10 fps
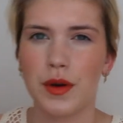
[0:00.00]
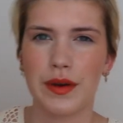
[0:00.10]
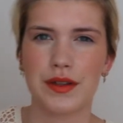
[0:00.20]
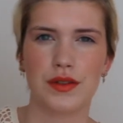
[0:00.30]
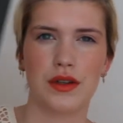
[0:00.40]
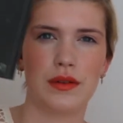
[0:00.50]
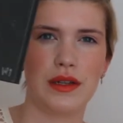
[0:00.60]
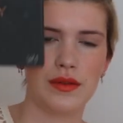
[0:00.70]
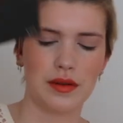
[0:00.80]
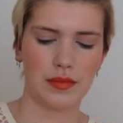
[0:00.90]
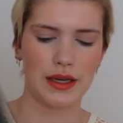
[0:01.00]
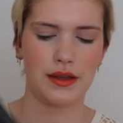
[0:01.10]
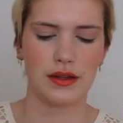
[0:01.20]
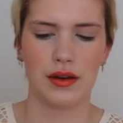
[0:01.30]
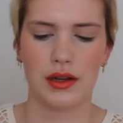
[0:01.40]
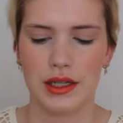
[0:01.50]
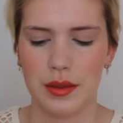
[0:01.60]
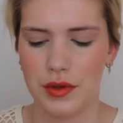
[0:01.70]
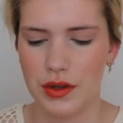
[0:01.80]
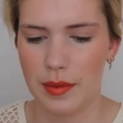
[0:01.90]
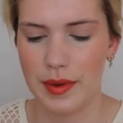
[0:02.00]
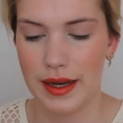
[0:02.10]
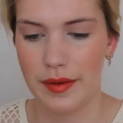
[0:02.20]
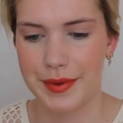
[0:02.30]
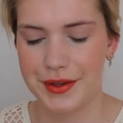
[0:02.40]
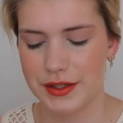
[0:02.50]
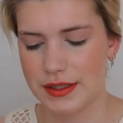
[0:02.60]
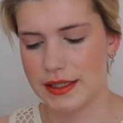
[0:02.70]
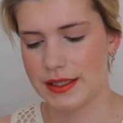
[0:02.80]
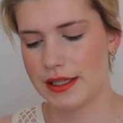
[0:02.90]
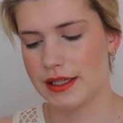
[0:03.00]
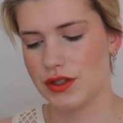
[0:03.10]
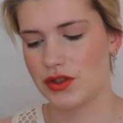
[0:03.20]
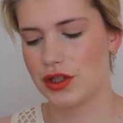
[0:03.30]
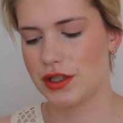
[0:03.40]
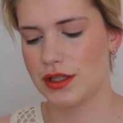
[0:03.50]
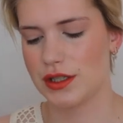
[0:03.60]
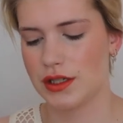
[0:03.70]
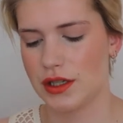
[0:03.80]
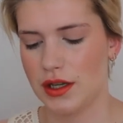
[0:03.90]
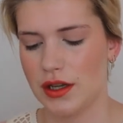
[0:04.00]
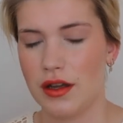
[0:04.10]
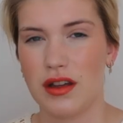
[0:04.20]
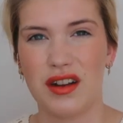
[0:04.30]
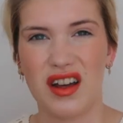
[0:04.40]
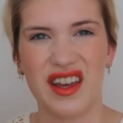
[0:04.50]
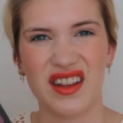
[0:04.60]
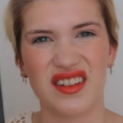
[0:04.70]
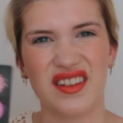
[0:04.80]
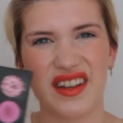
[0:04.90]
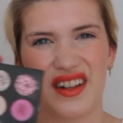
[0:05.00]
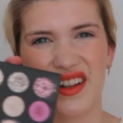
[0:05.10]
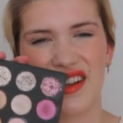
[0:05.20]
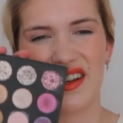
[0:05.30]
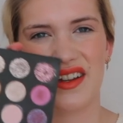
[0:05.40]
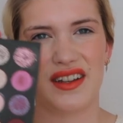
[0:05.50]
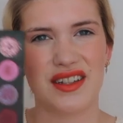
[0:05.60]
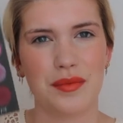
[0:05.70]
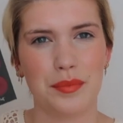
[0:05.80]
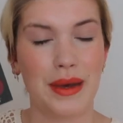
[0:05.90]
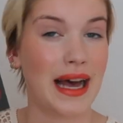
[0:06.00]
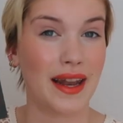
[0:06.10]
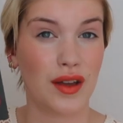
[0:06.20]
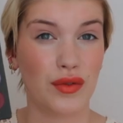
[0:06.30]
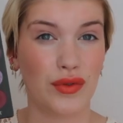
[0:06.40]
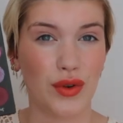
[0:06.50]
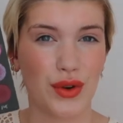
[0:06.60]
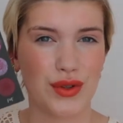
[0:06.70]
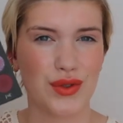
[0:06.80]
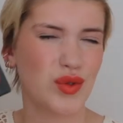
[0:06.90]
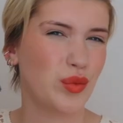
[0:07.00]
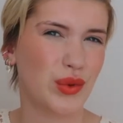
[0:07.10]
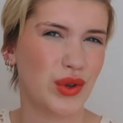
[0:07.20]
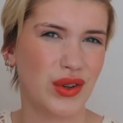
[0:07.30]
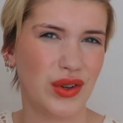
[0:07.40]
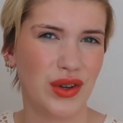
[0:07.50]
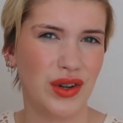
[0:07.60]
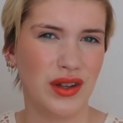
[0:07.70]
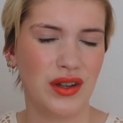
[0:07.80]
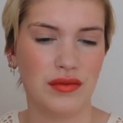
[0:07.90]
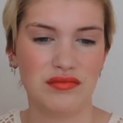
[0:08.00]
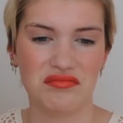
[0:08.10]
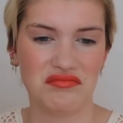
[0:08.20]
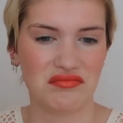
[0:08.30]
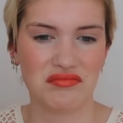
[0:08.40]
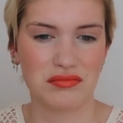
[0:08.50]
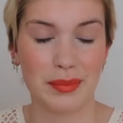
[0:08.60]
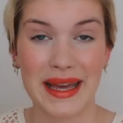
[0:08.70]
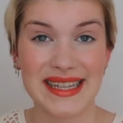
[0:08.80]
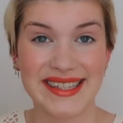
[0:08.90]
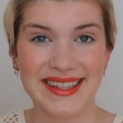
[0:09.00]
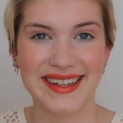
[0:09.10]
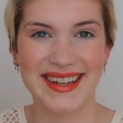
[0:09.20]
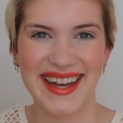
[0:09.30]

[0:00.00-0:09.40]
going to go in with my Tati Beauty palette because this is just an ideal palette for super basic.